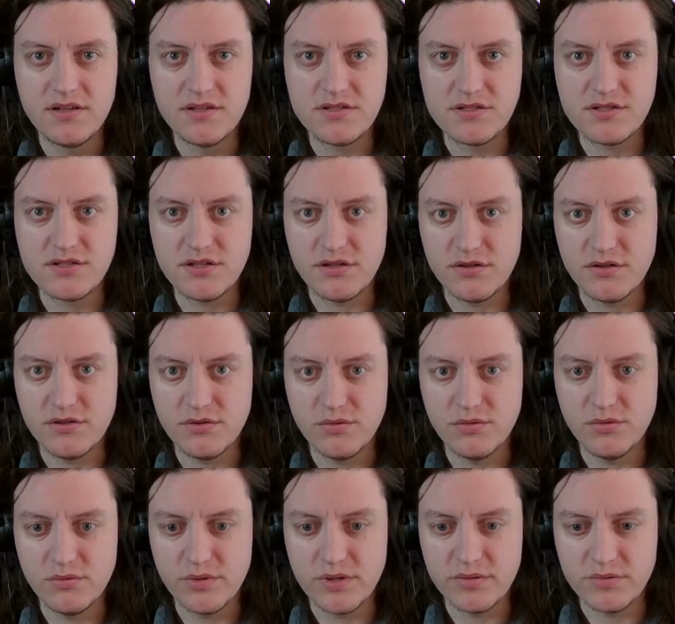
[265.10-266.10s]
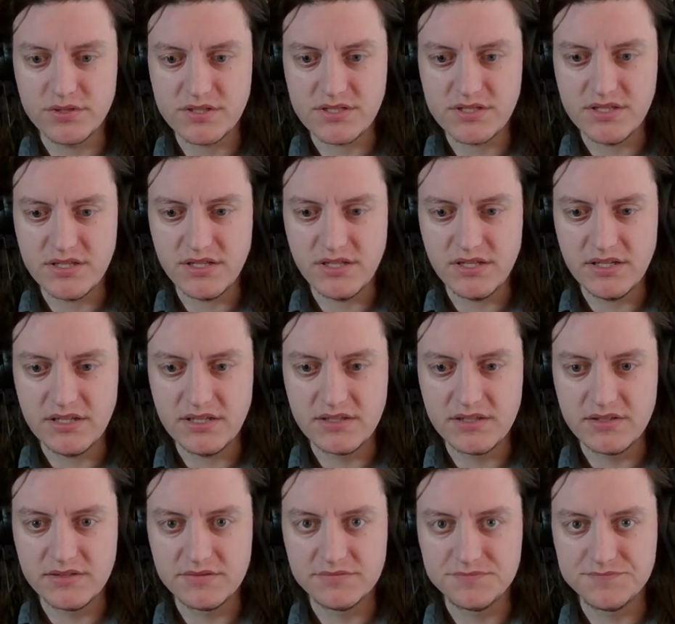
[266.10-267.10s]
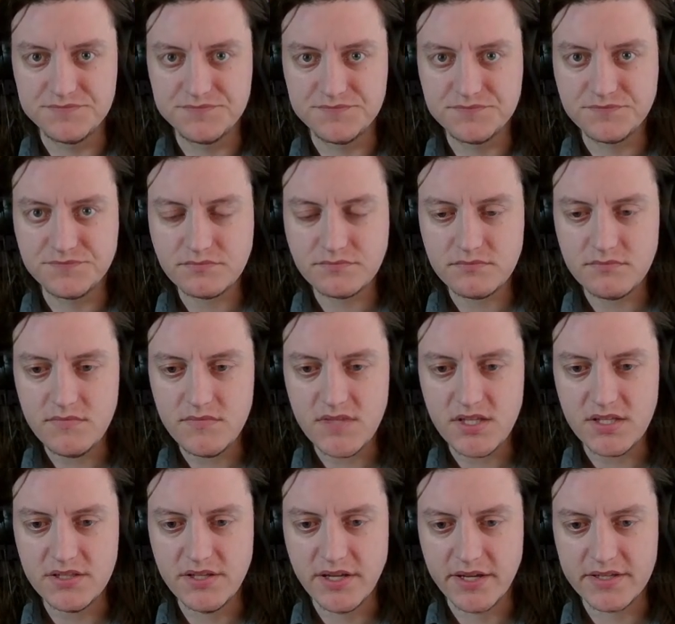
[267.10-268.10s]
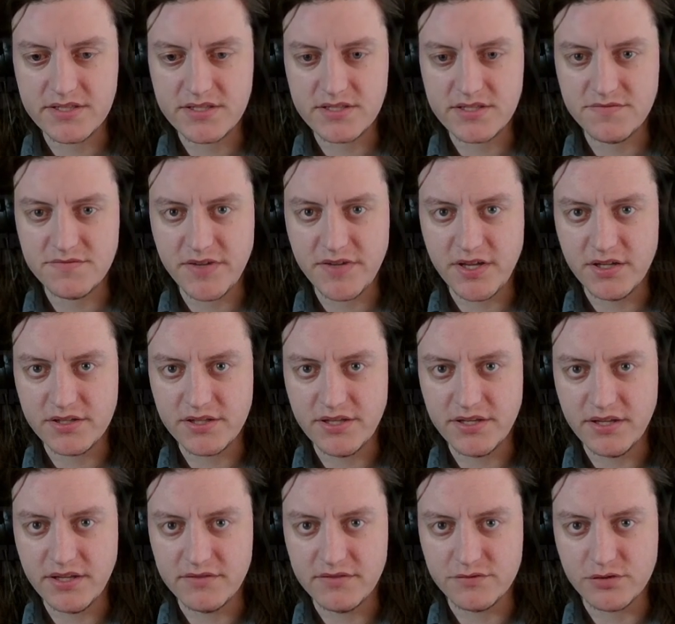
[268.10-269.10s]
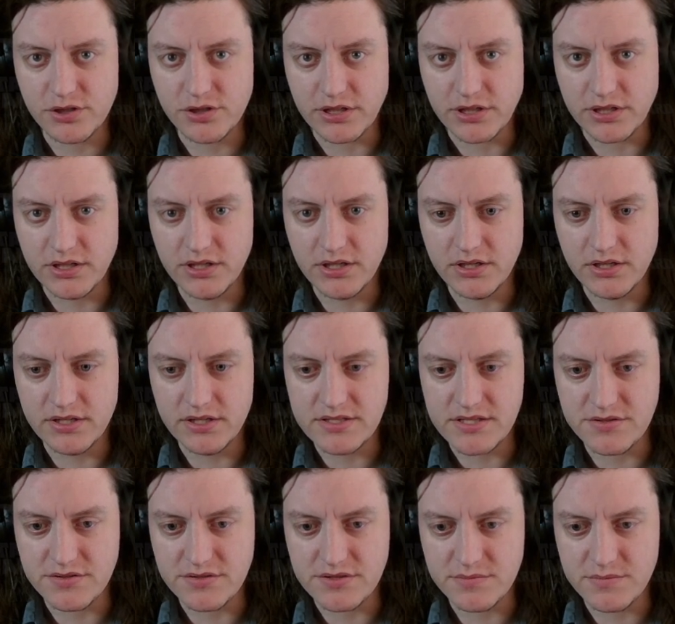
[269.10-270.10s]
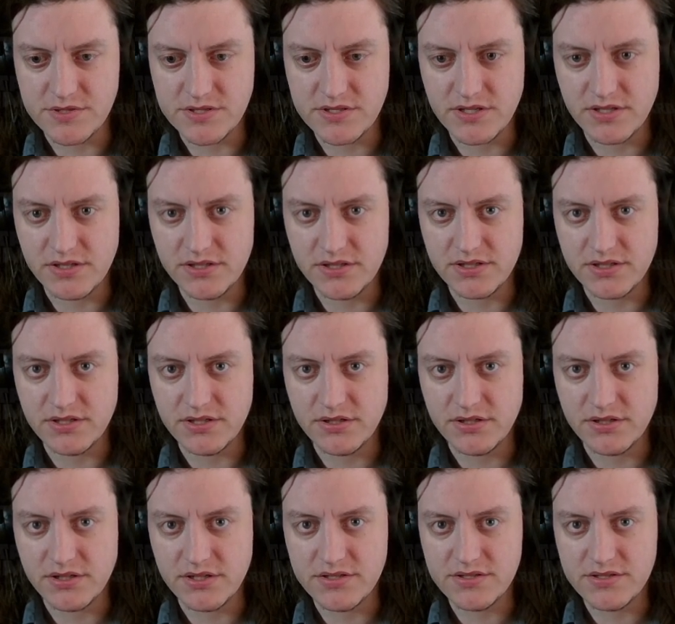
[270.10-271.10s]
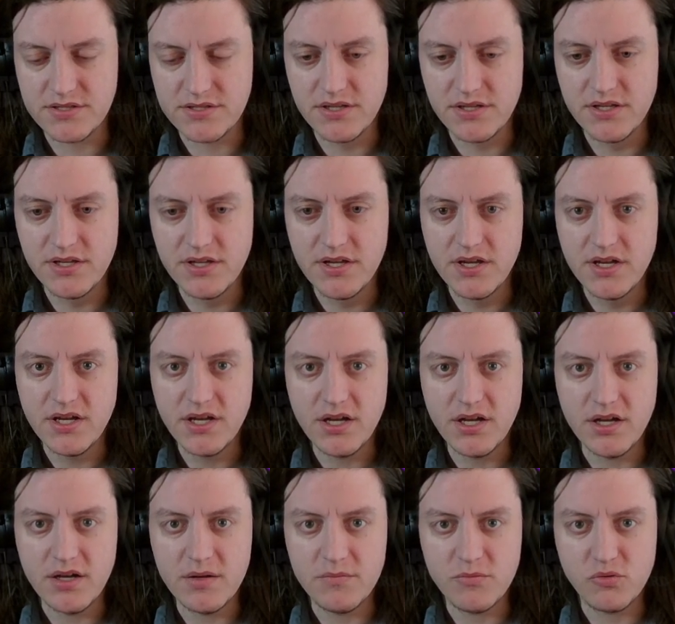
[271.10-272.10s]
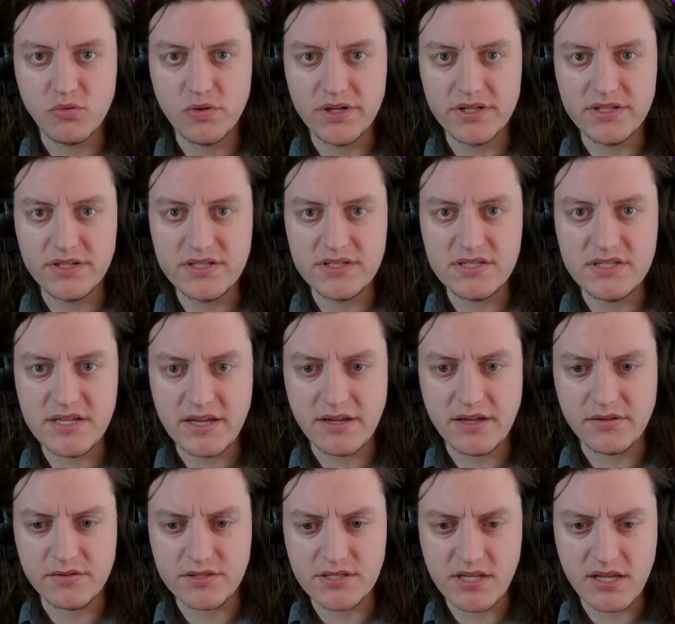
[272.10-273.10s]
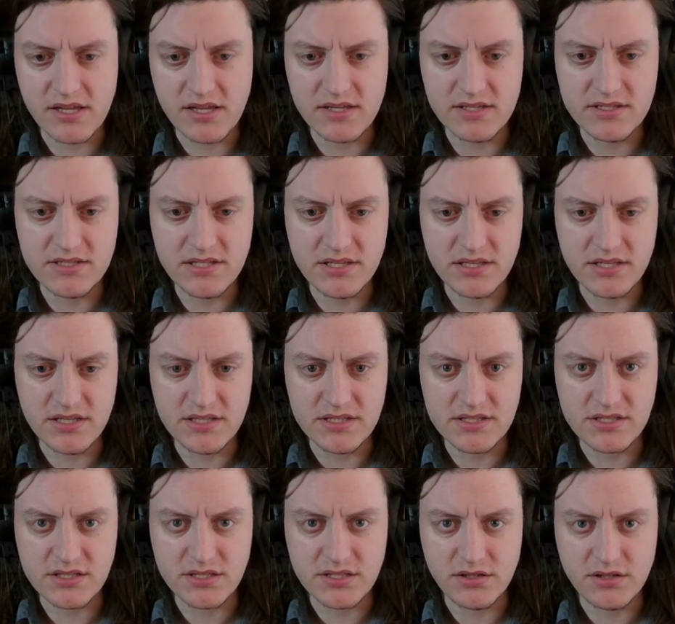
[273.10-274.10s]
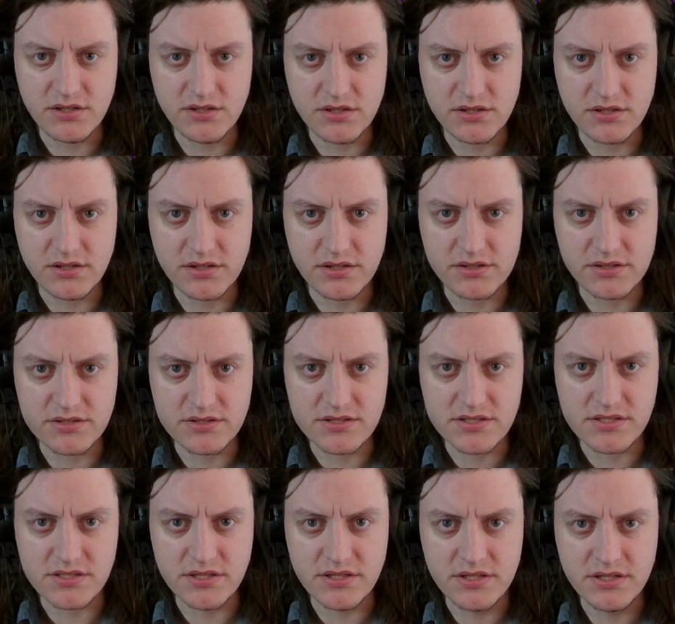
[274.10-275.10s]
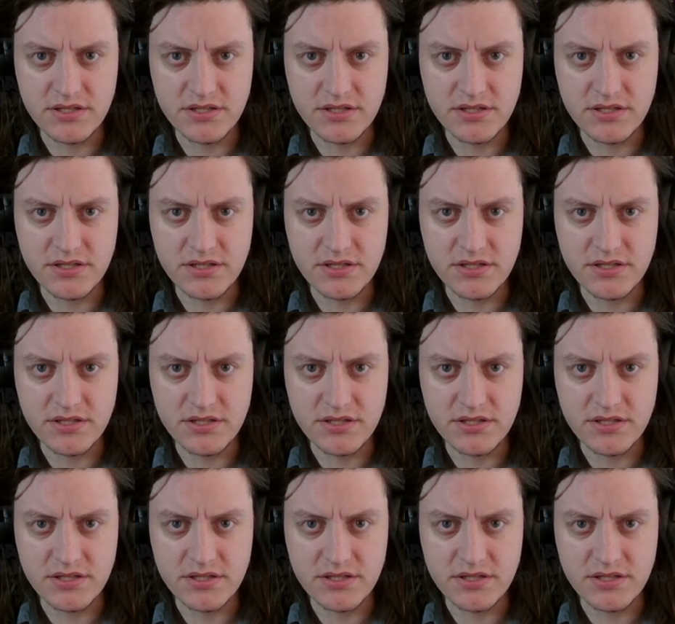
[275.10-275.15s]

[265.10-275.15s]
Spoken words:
So we will see. Nice. Falcon and For a Cause. These are some solid cards. One downside to these cards.